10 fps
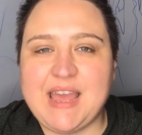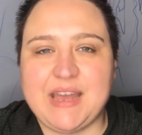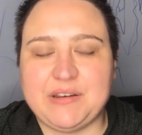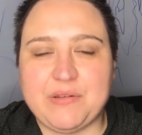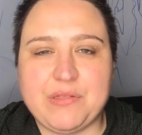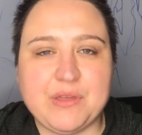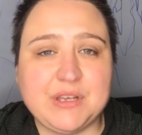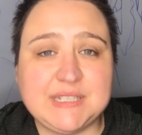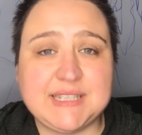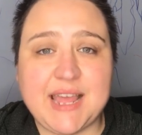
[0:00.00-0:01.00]
at
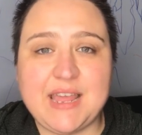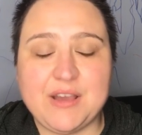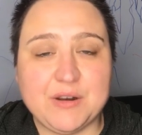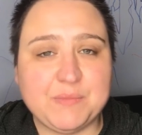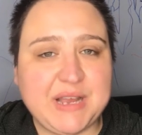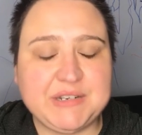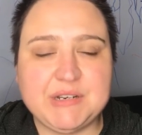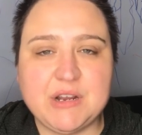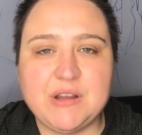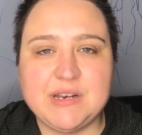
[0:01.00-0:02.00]
Thursday on
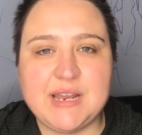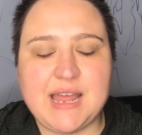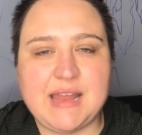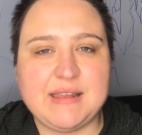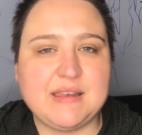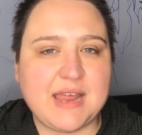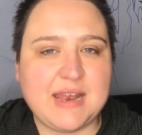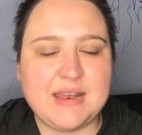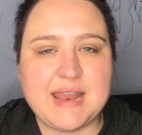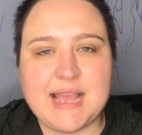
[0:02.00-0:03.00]
Patreon, and
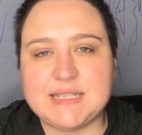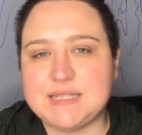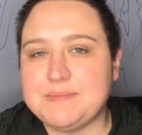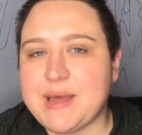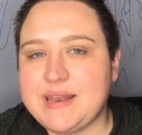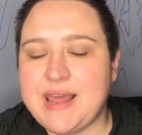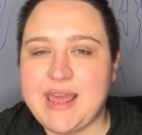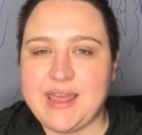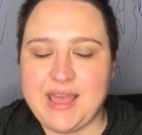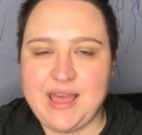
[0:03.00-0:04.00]
then next
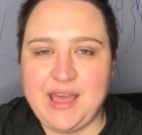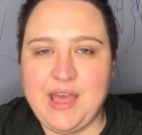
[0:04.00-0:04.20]
Monday